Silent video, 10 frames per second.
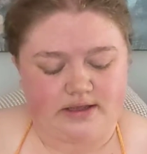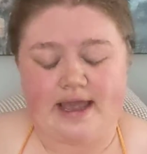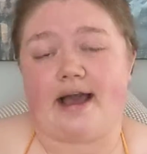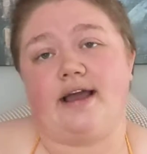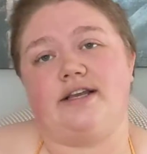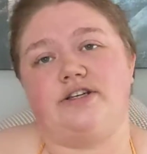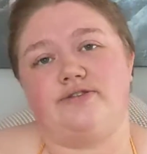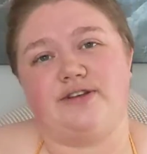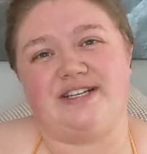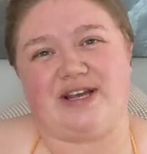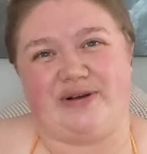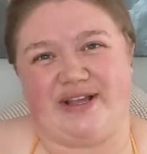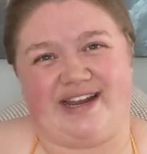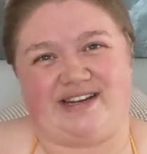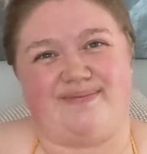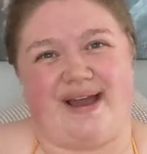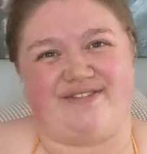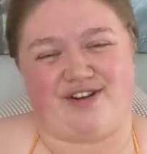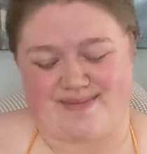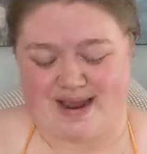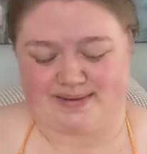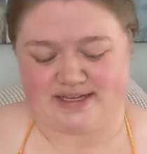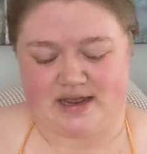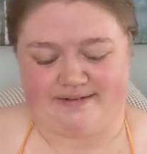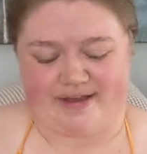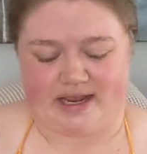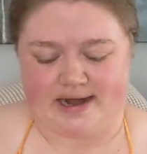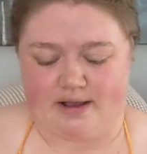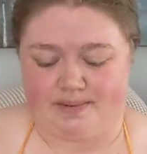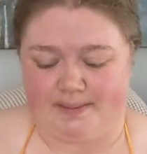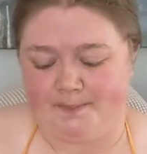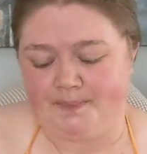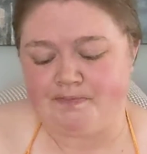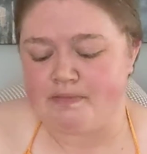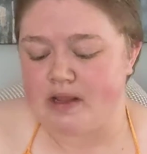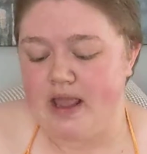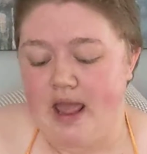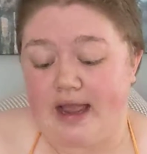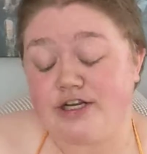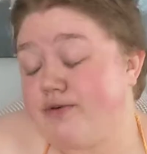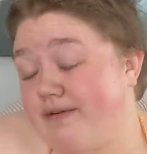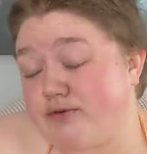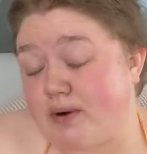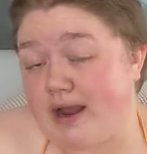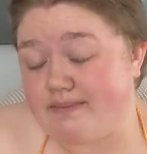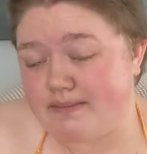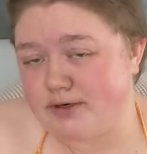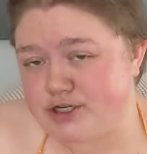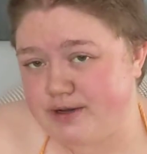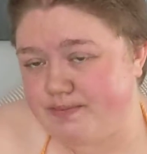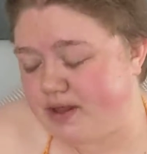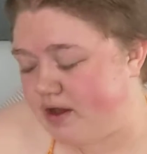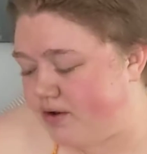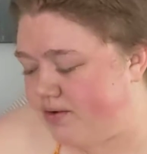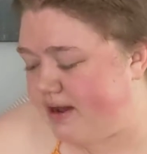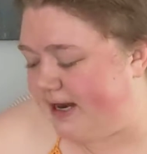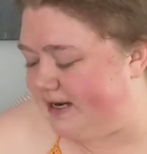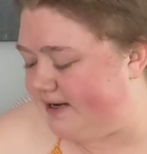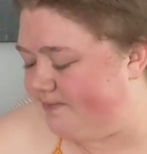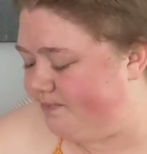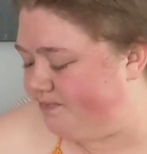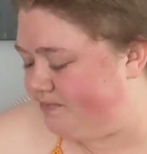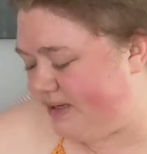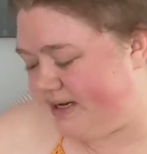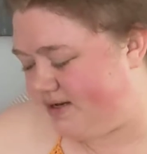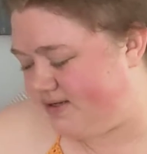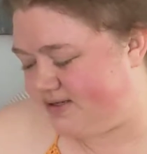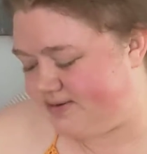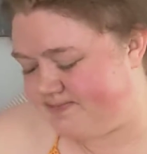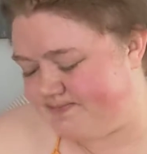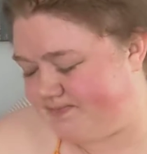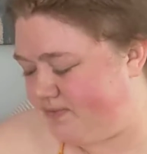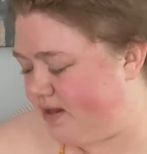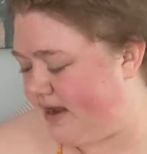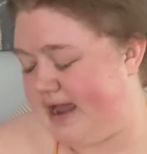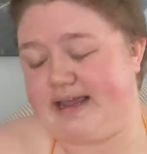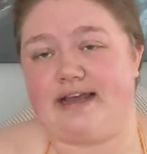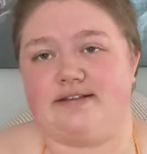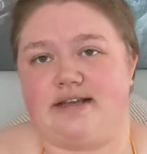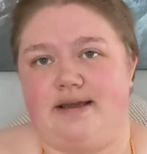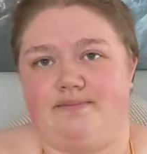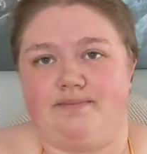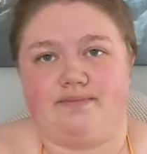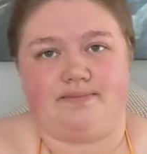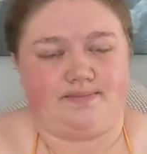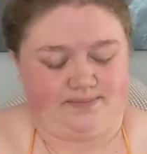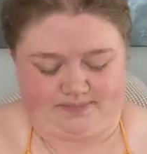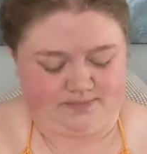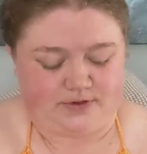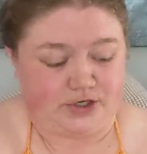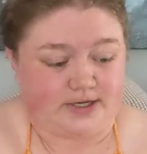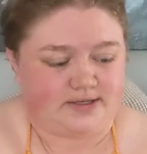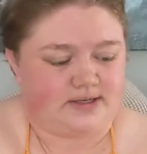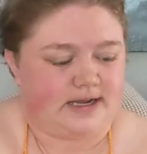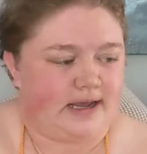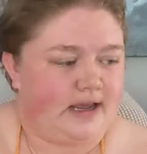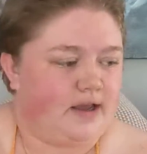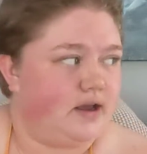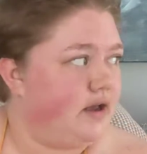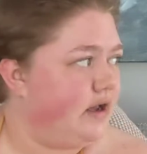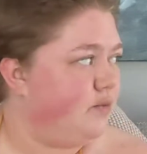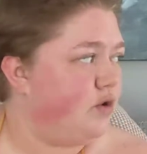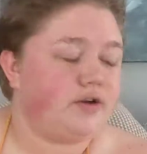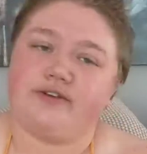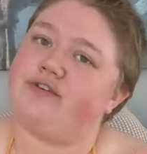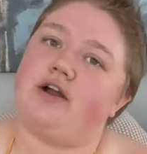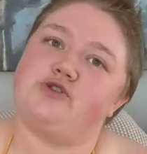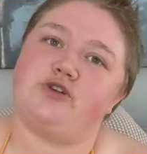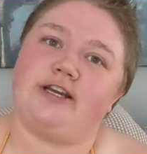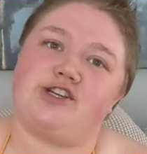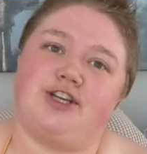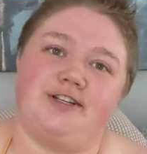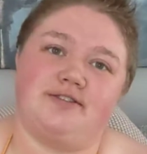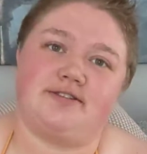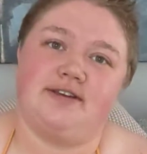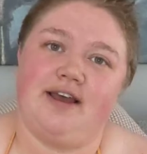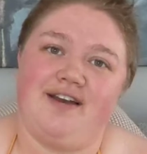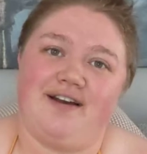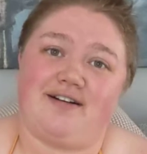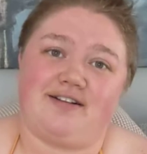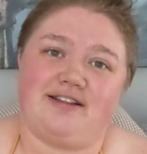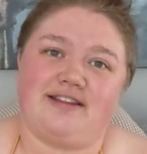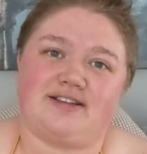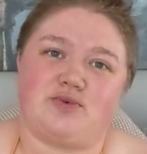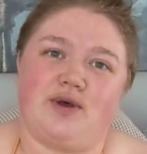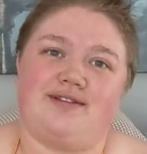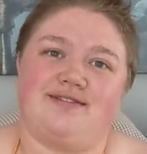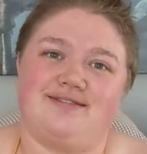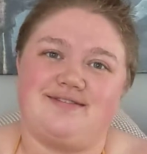yeah, I generally don't like to buy from Amazon if I can help it. I do have a Prime membership though, because I guess I'm just a world of contradictions all in this one